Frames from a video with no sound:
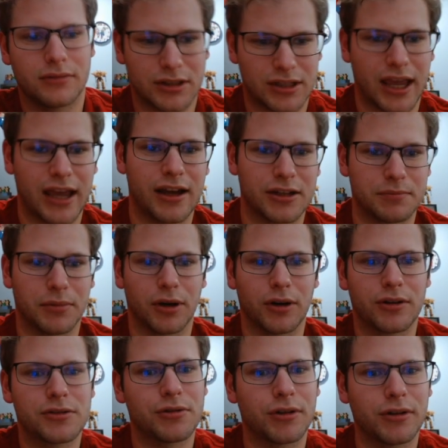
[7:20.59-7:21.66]
Chaos Burn
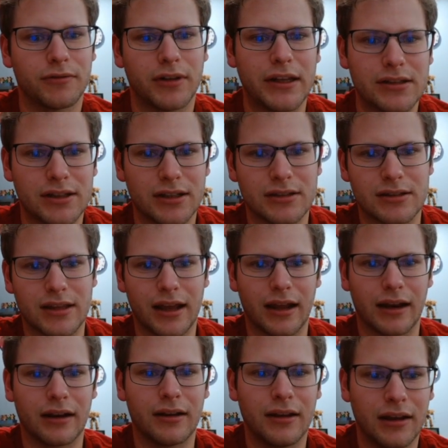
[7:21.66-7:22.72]
sort of list is that